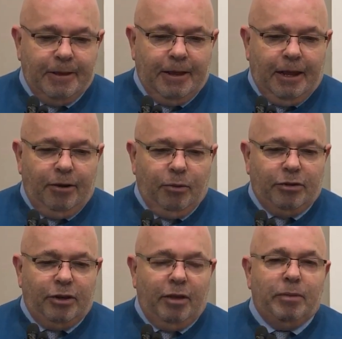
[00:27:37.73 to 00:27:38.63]
and we
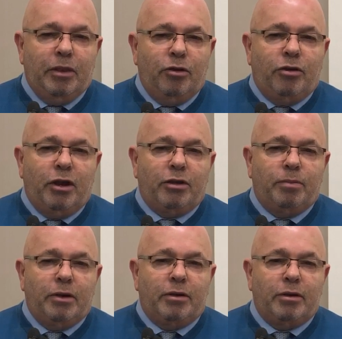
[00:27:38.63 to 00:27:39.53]
see Him in the New
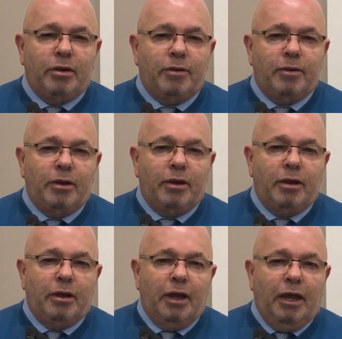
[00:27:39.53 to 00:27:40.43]
Testament
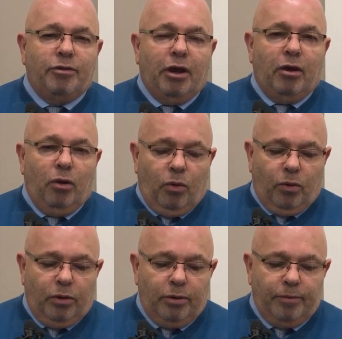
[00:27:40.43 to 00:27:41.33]
as our
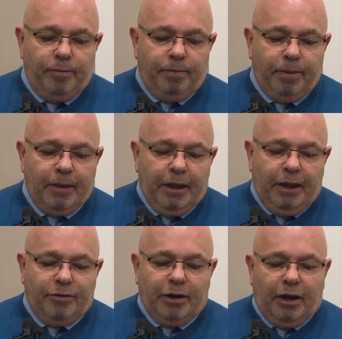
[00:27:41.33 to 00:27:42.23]
Lord,
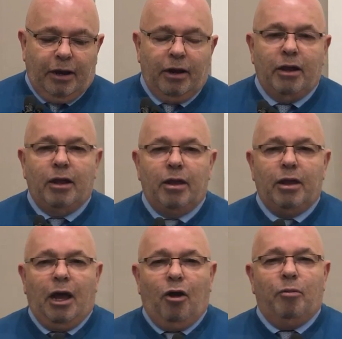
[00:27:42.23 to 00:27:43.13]
as our,
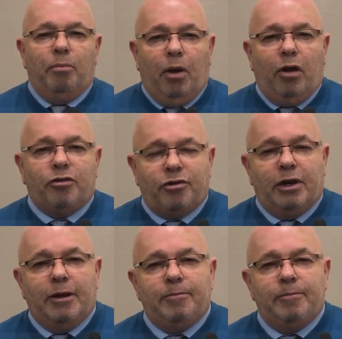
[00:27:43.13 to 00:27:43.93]
our Master.